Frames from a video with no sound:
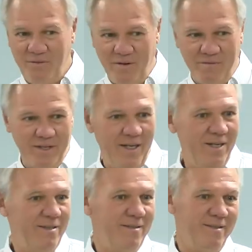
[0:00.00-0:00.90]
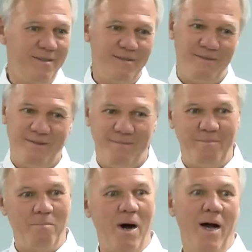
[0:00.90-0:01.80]
15
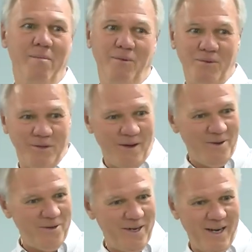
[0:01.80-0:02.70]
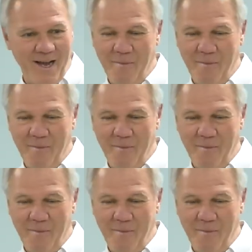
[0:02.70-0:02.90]
Bibles all together.